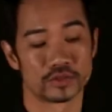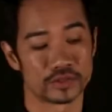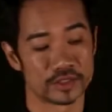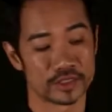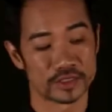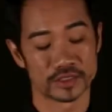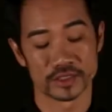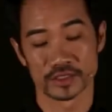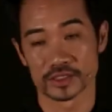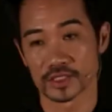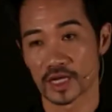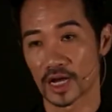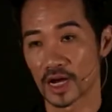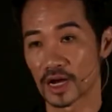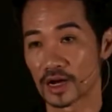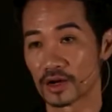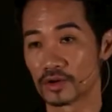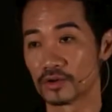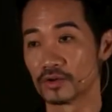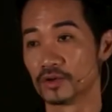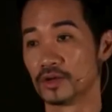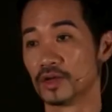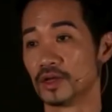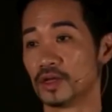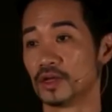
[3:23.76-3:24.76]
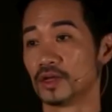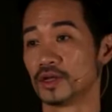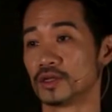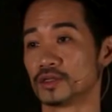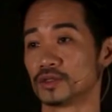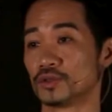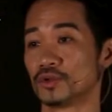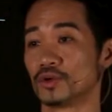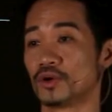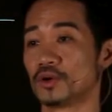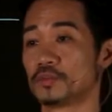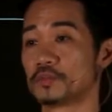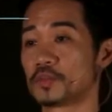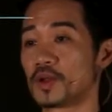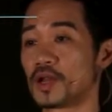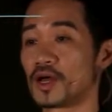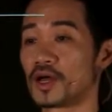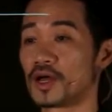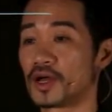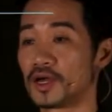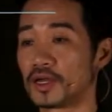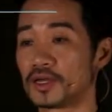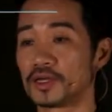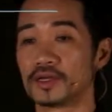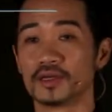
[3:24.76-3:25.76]
So this is how you
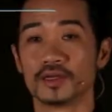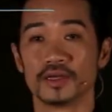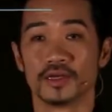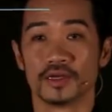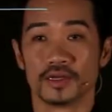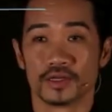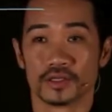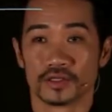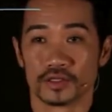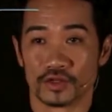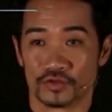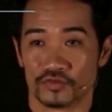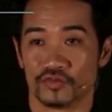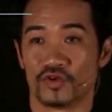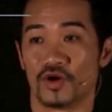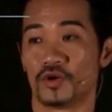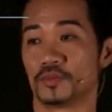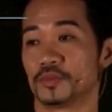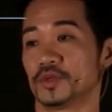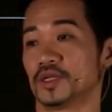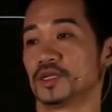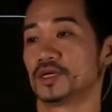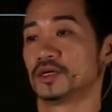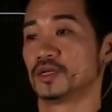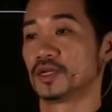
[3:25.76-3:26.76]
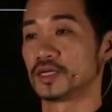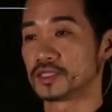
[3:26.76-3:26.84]
apply the formula.